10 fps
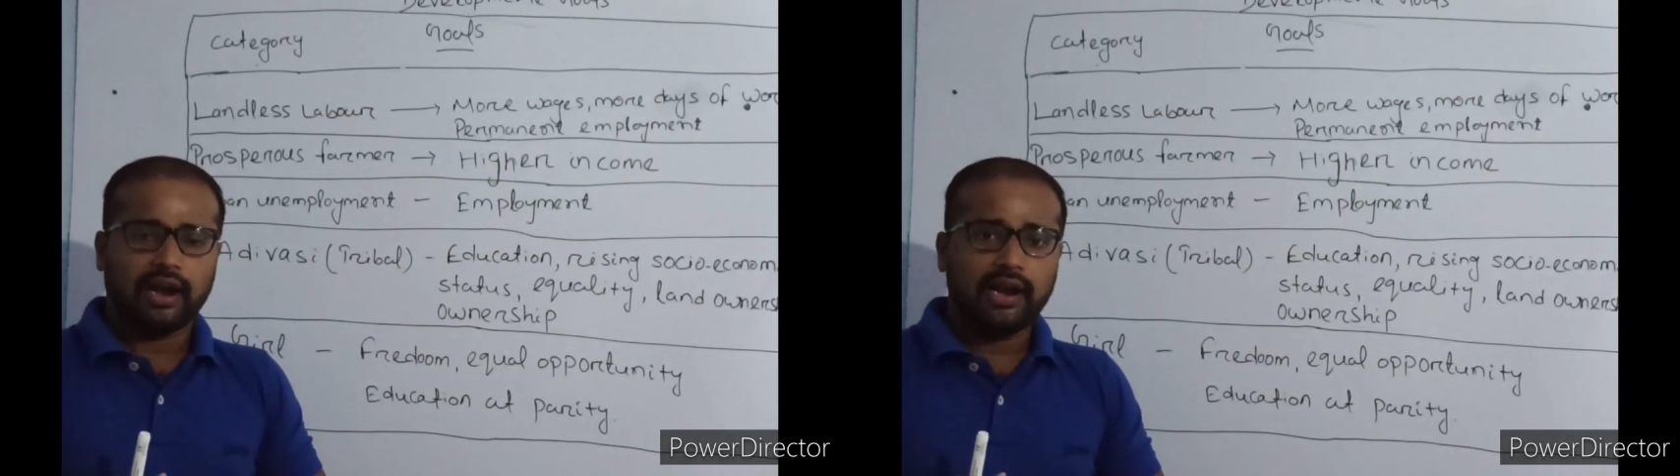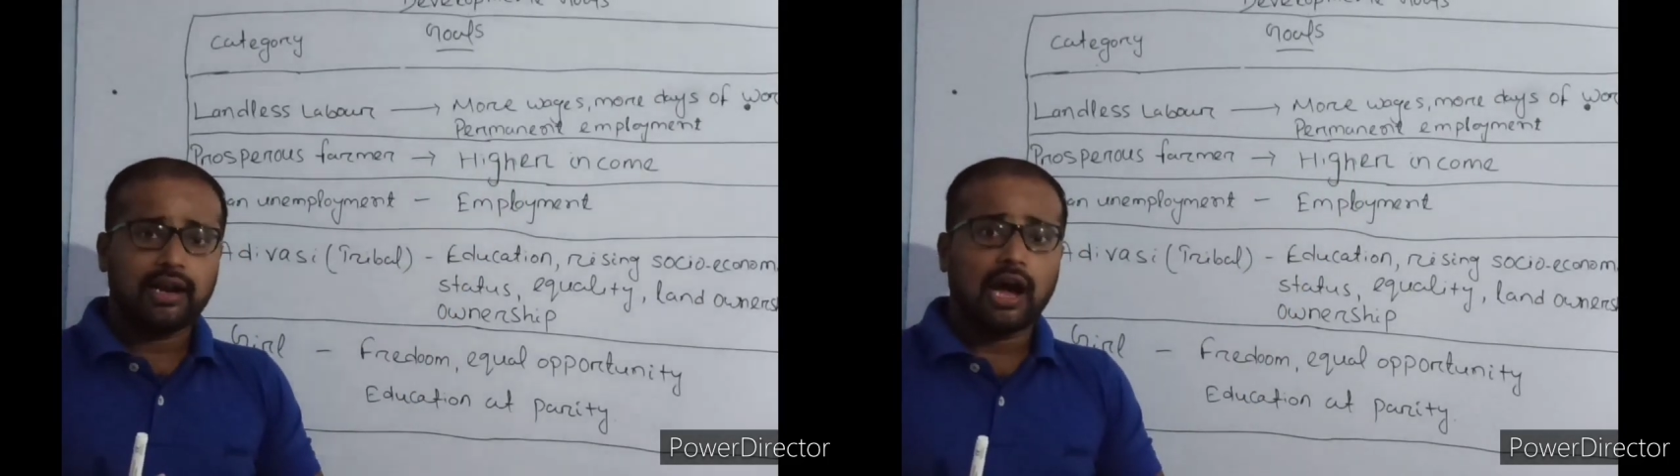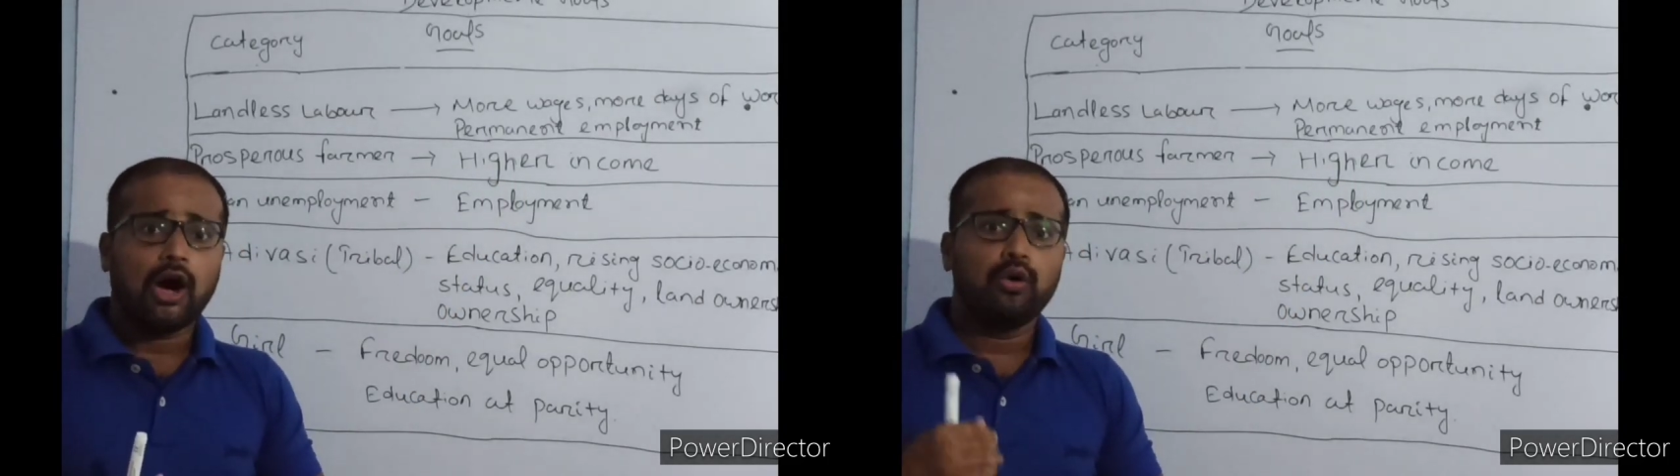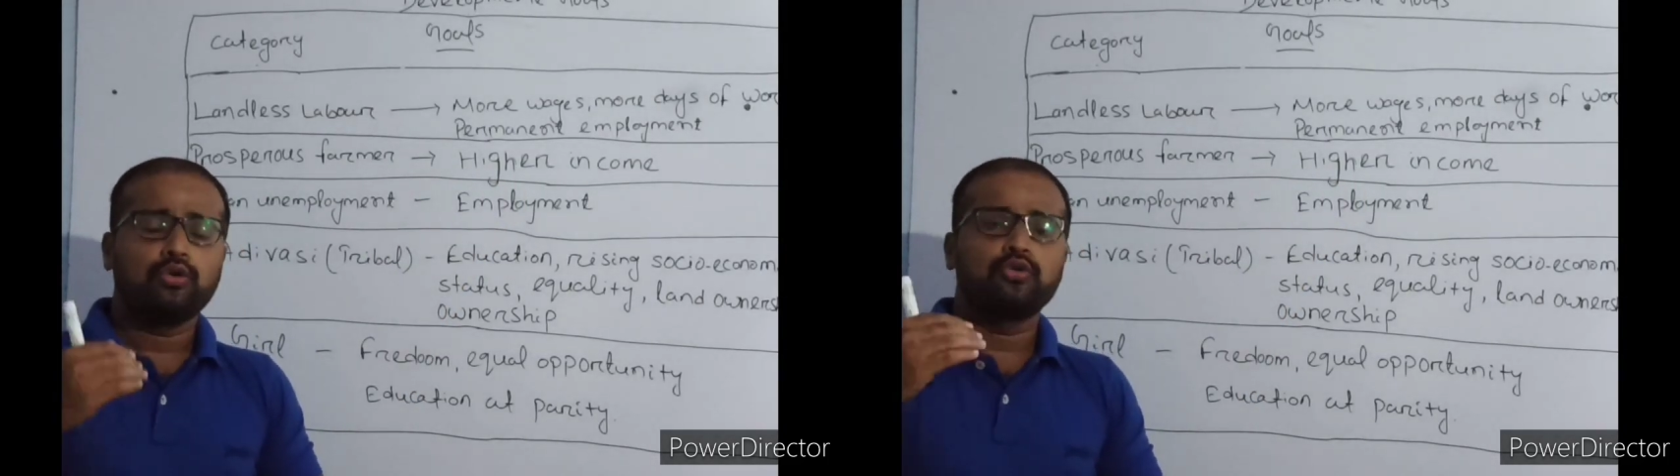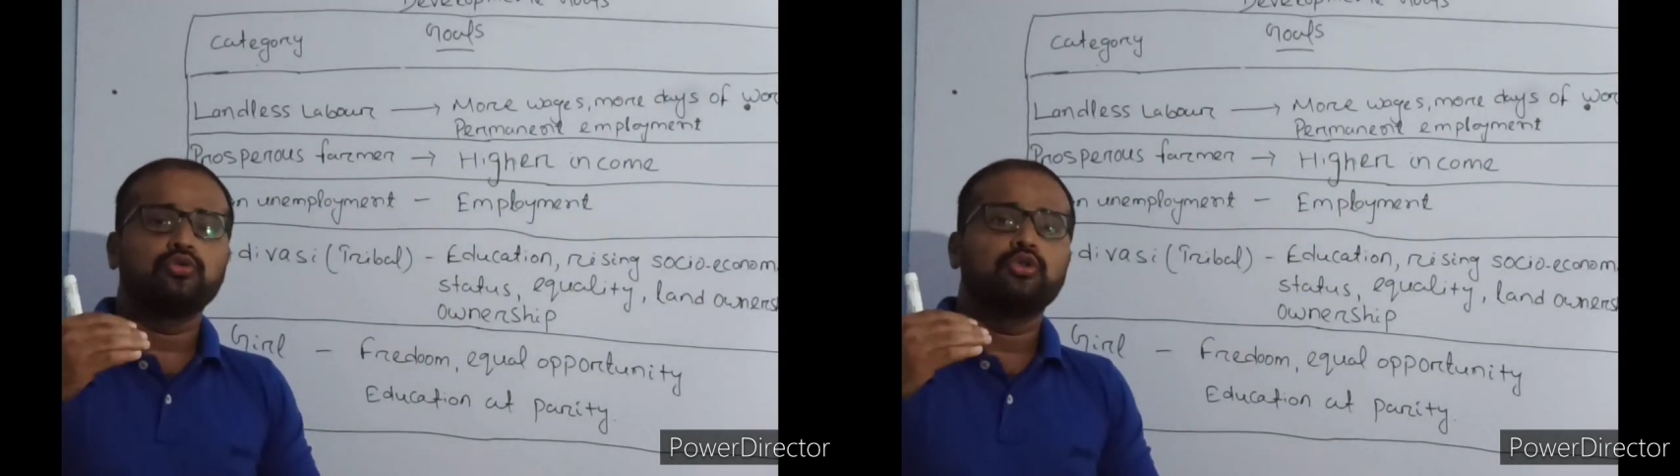and
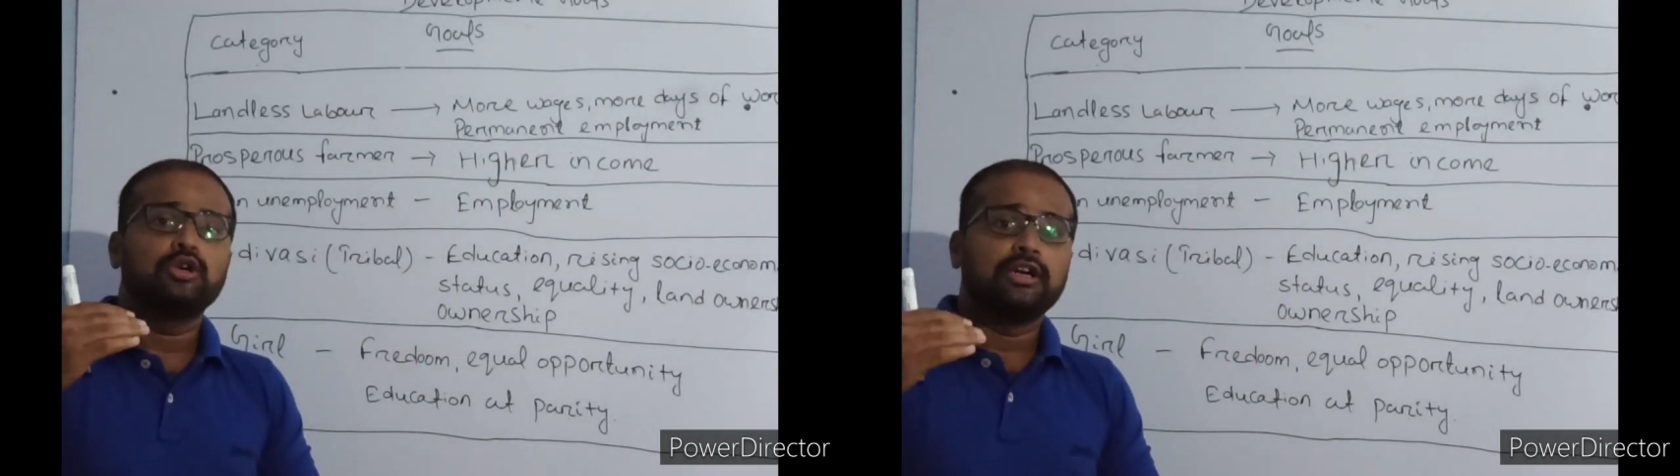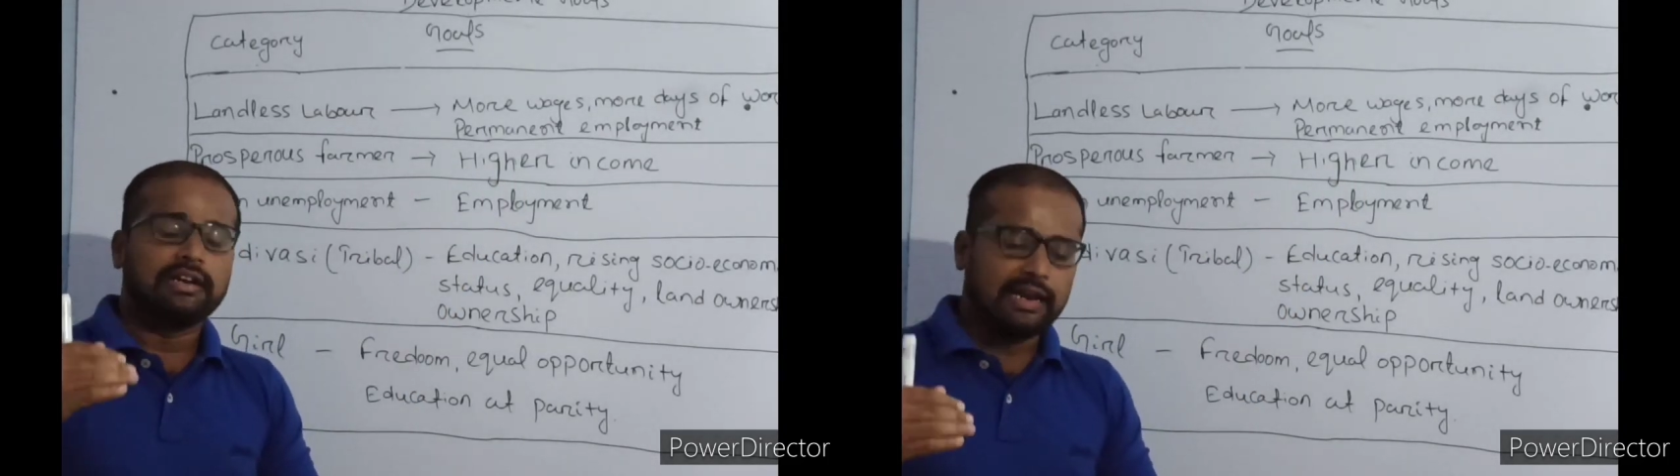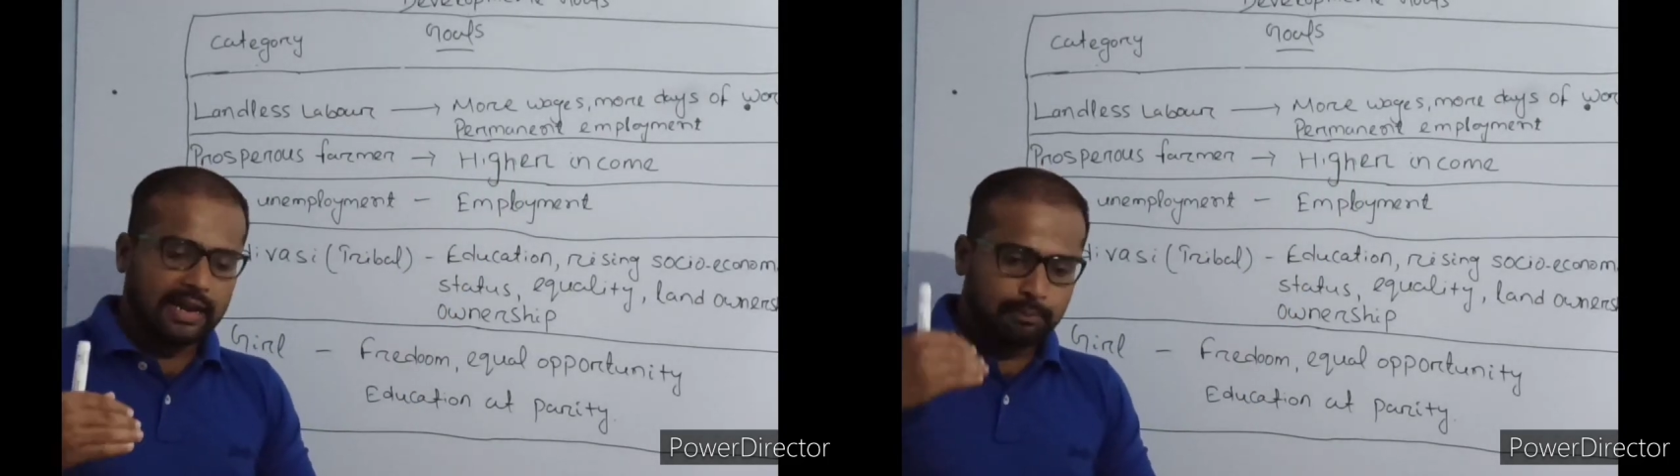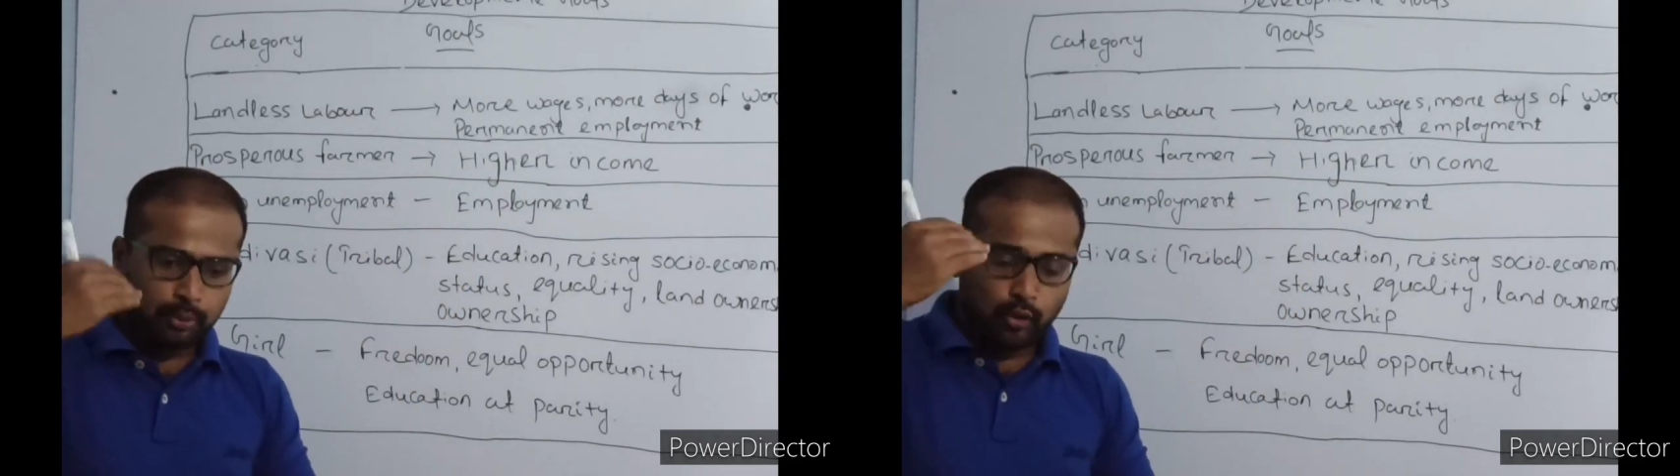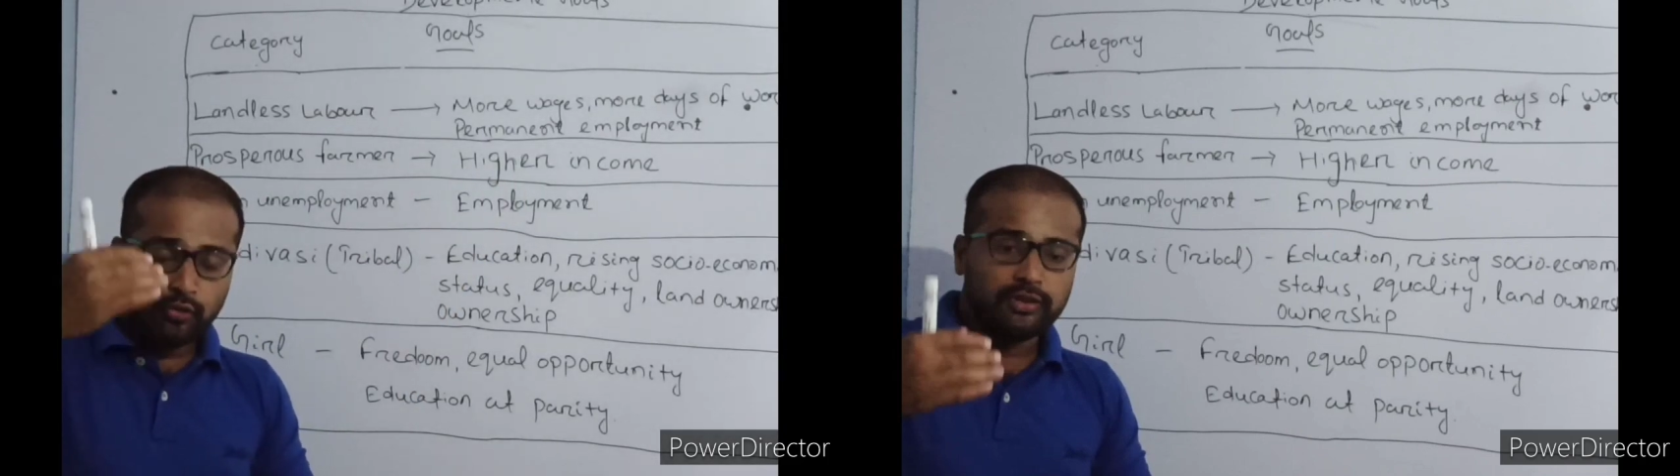how to
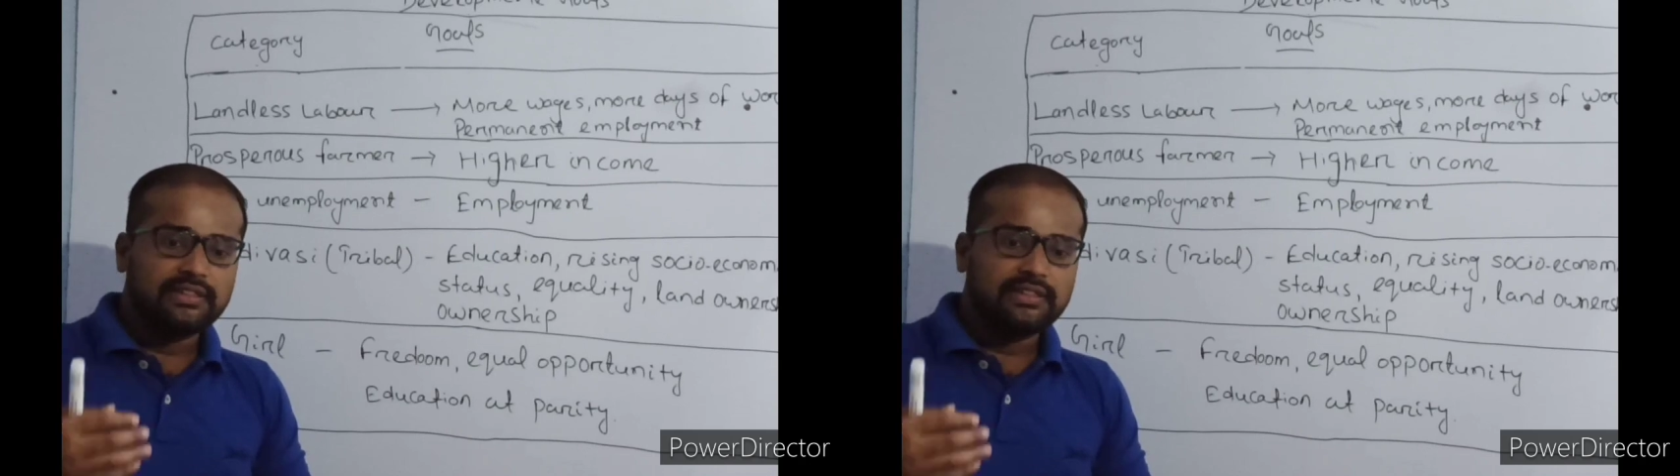improve